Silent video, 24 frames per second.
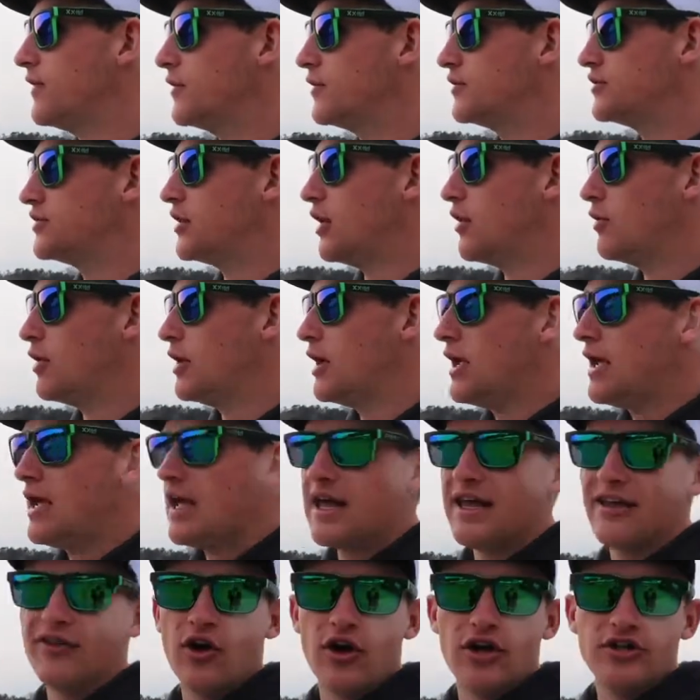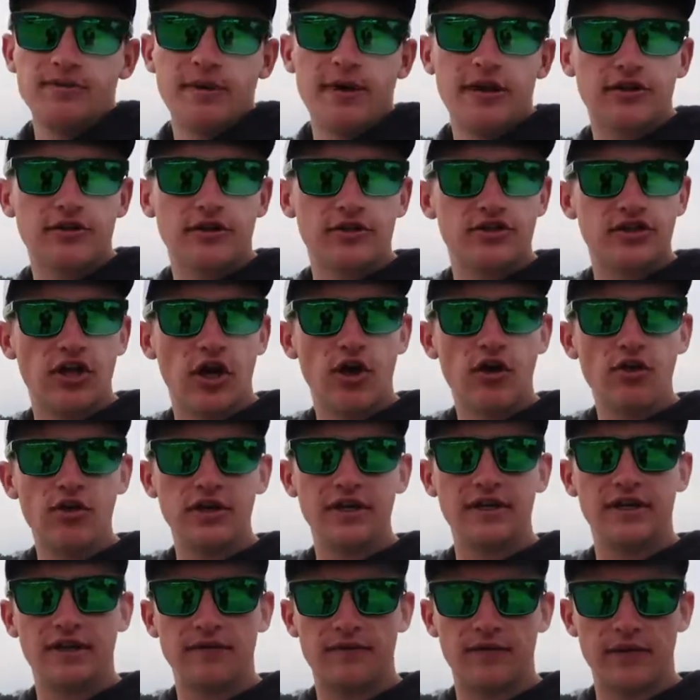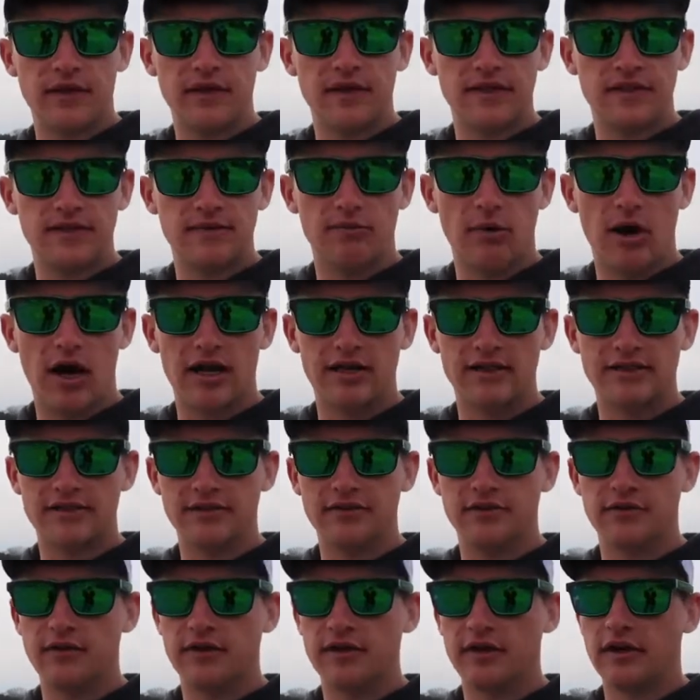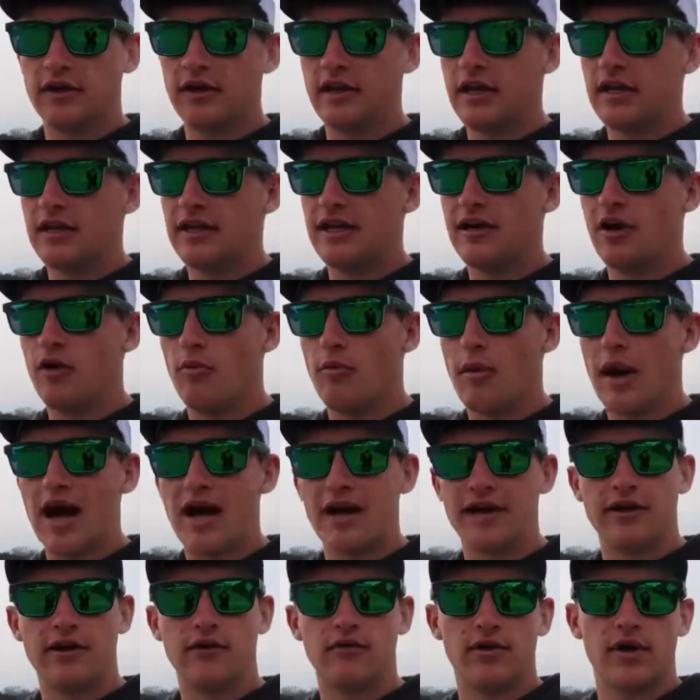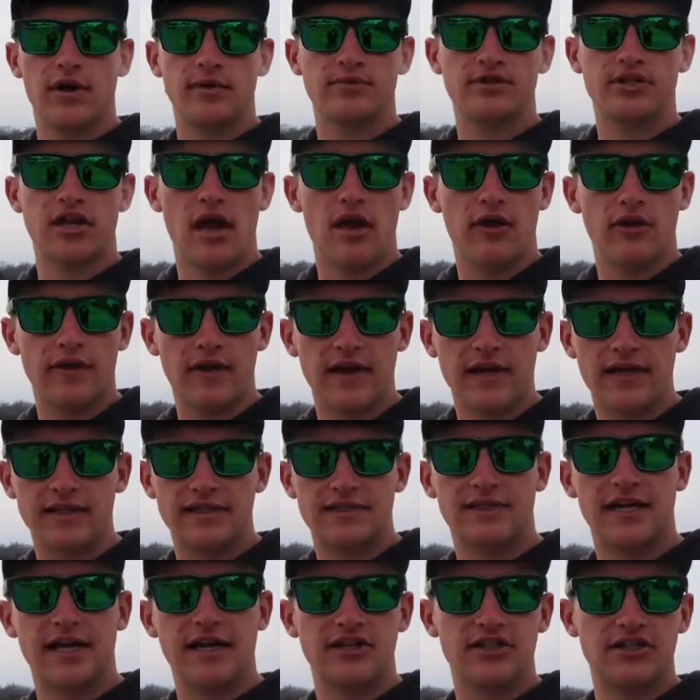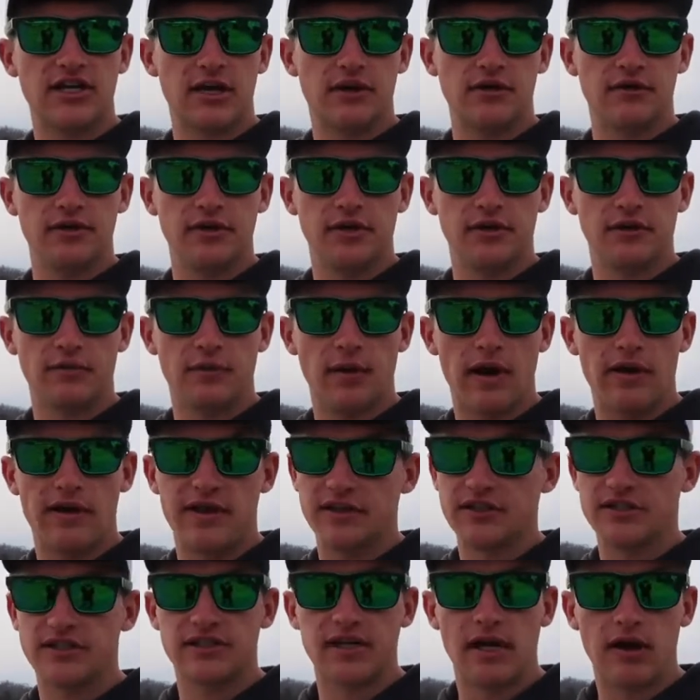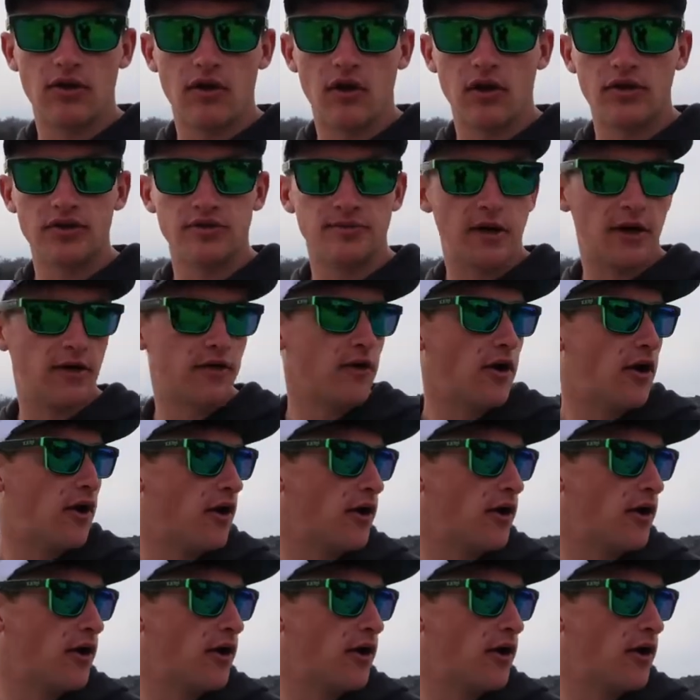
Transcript: here. So, and largemouth are totally different than spots. You know, they don't mind going up shallow. They can stay shallow year round. That's just how largemouth